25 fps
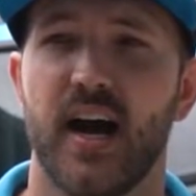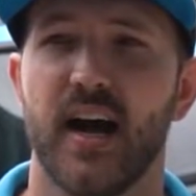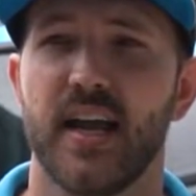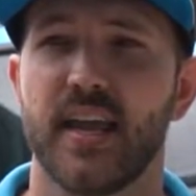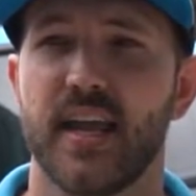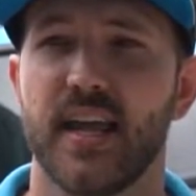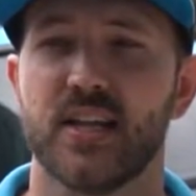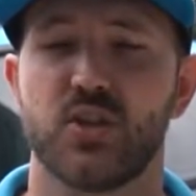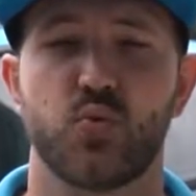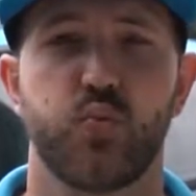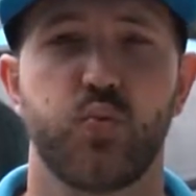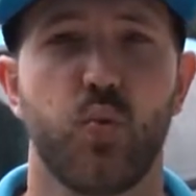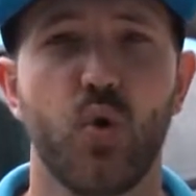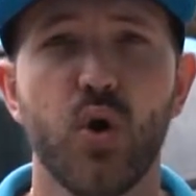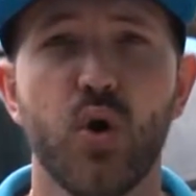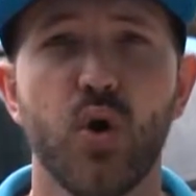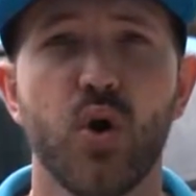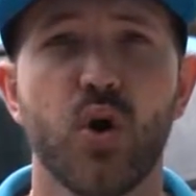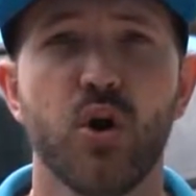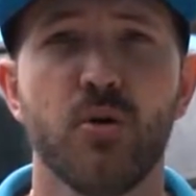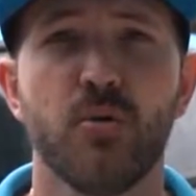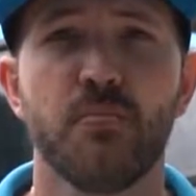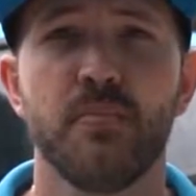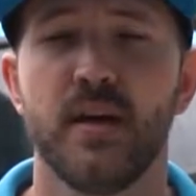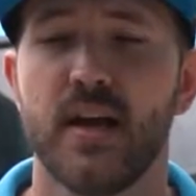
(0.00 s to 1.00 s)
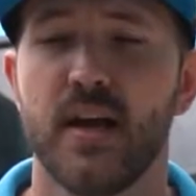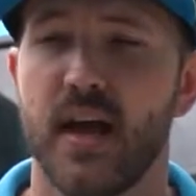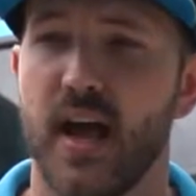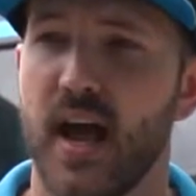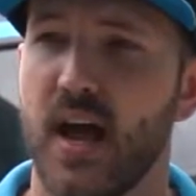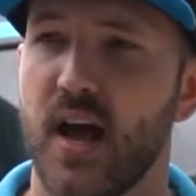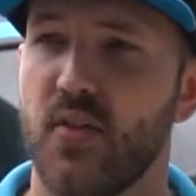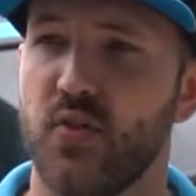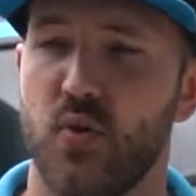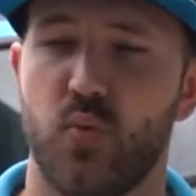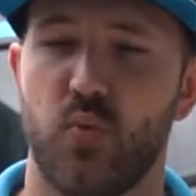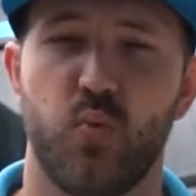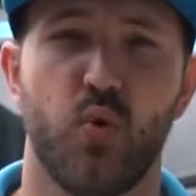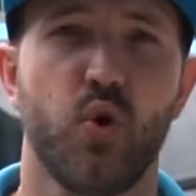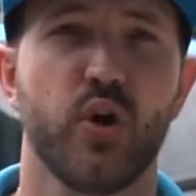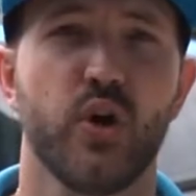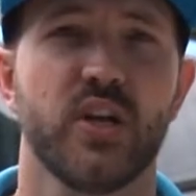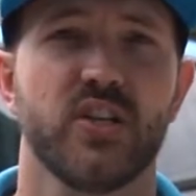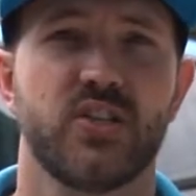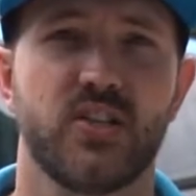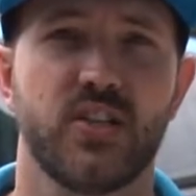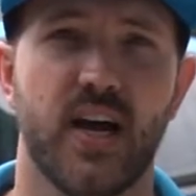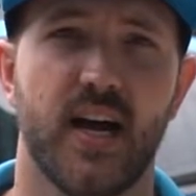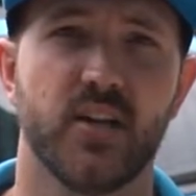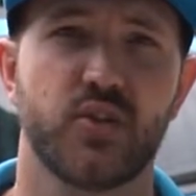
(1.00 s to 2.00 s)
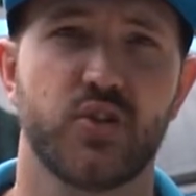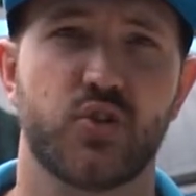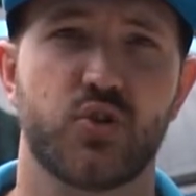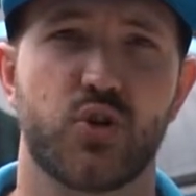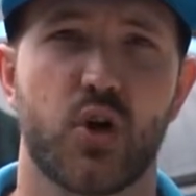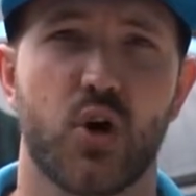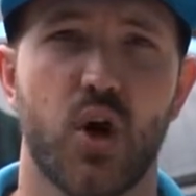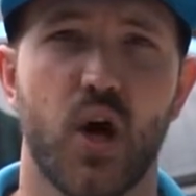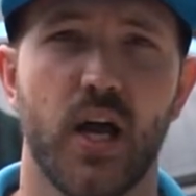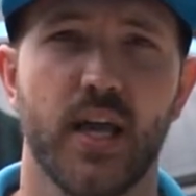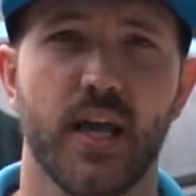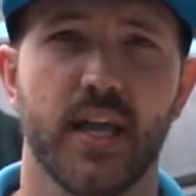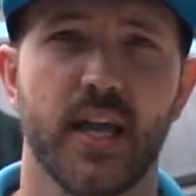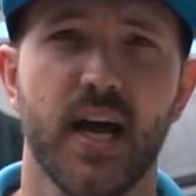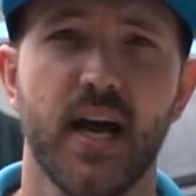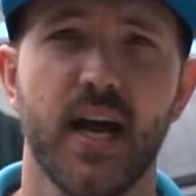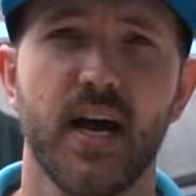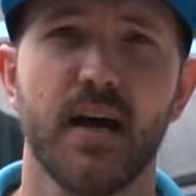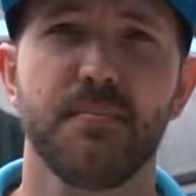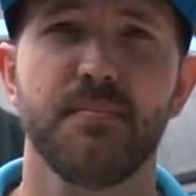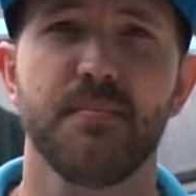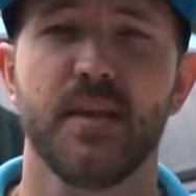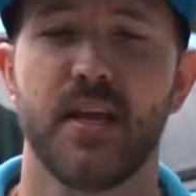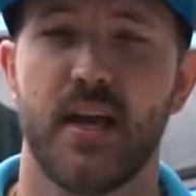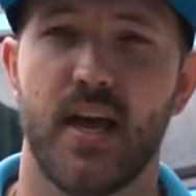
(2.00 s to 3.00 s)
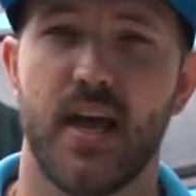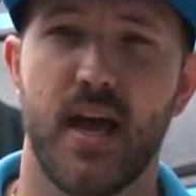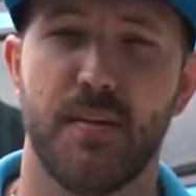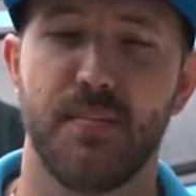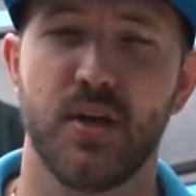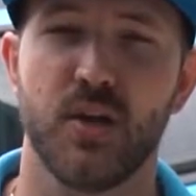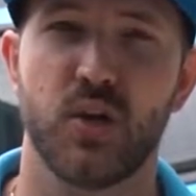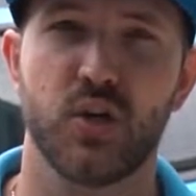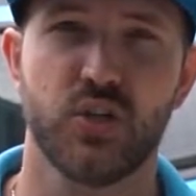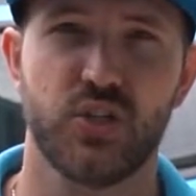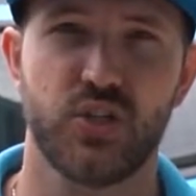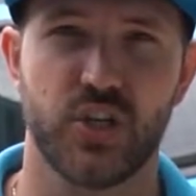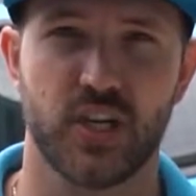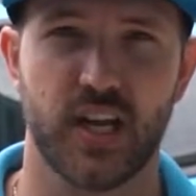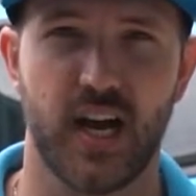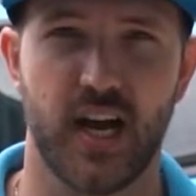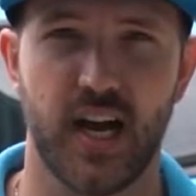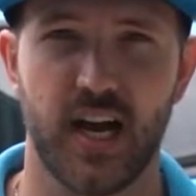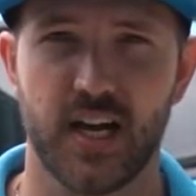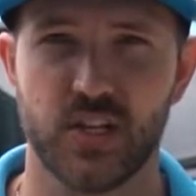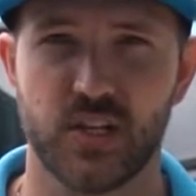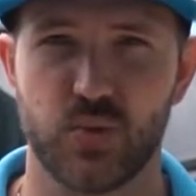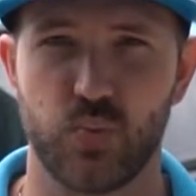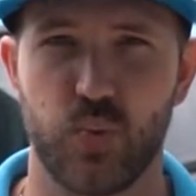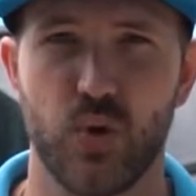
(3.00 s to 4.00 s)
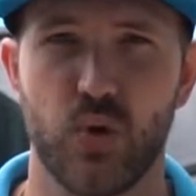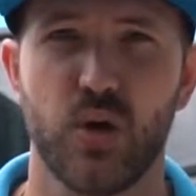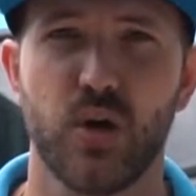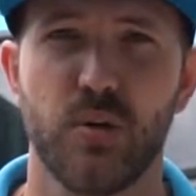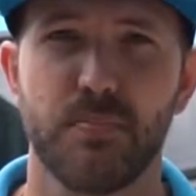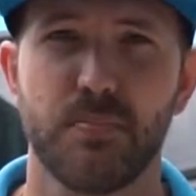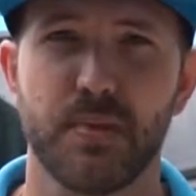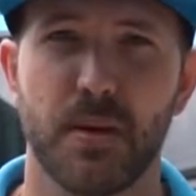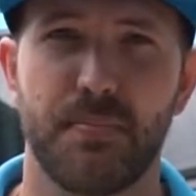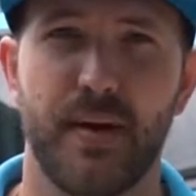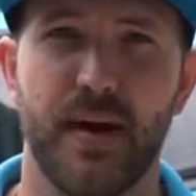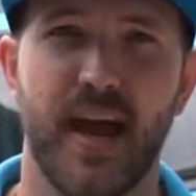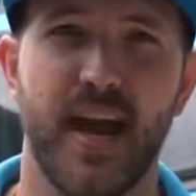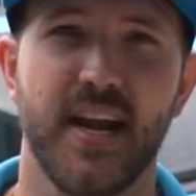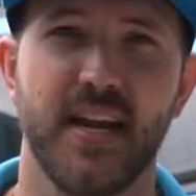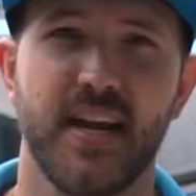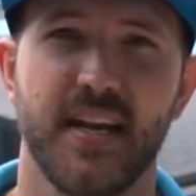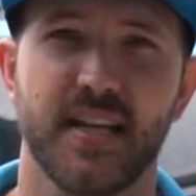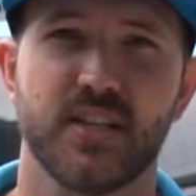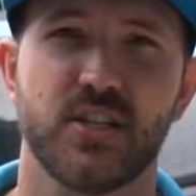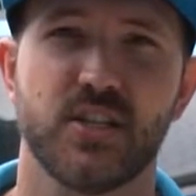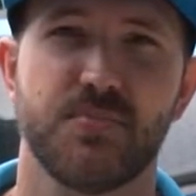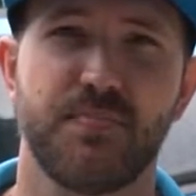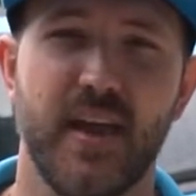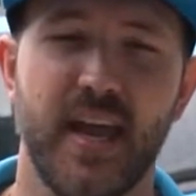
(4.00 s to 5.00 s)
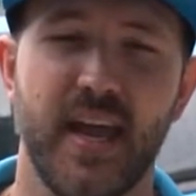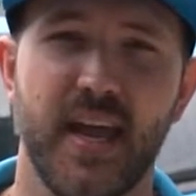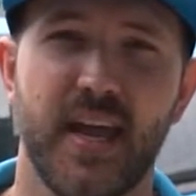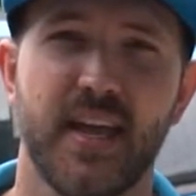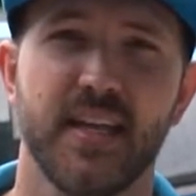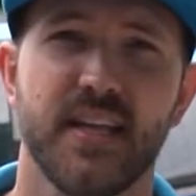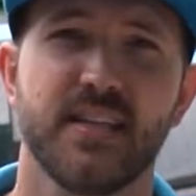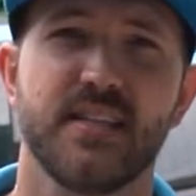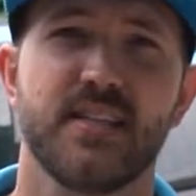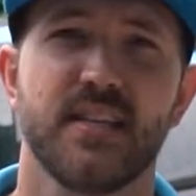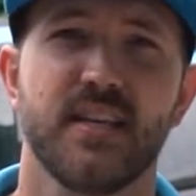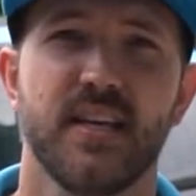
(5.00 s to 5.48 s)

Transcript: gets warm and the water starts drying up, and because your car's warm, the paint expands